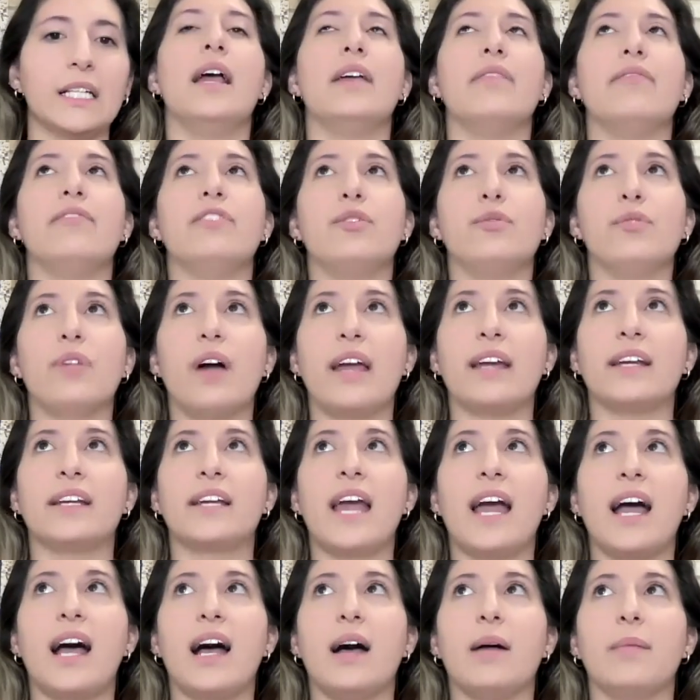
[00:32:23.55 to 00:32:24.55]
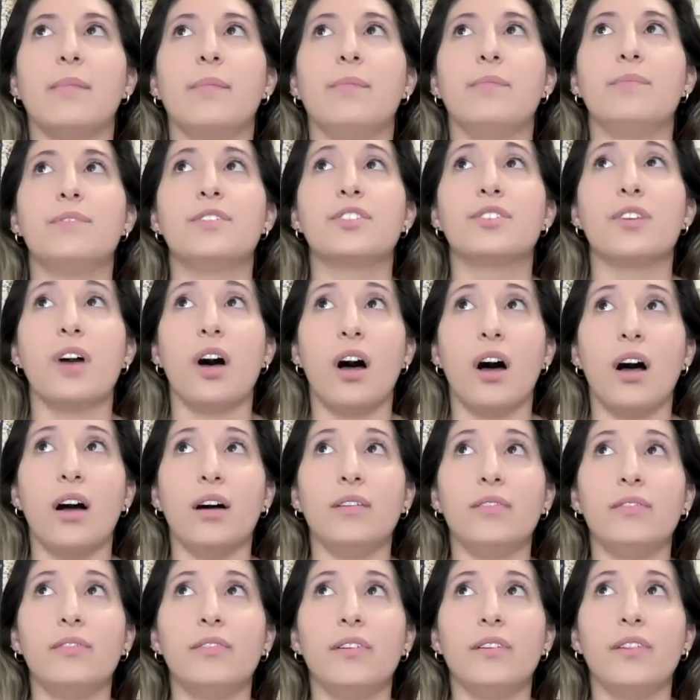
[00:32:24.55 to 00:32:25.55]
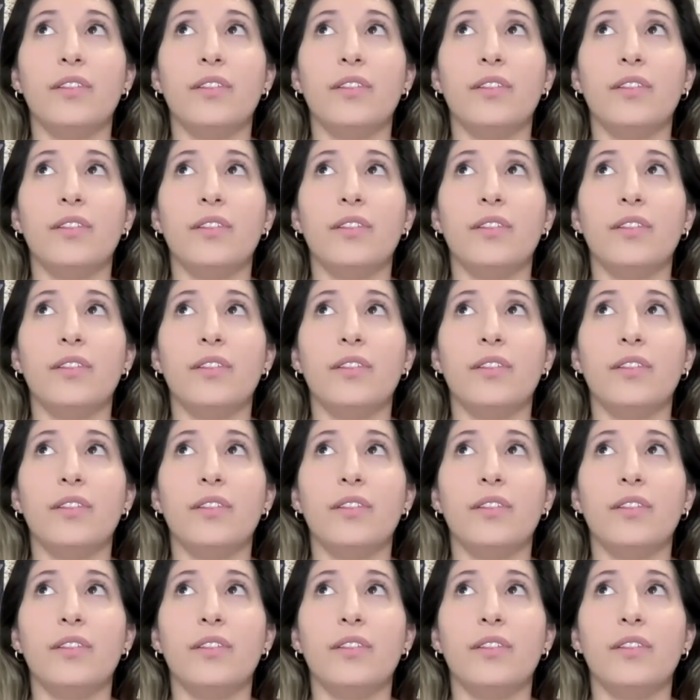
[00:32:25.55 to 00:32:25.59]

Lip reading: If you like Cab Sauv,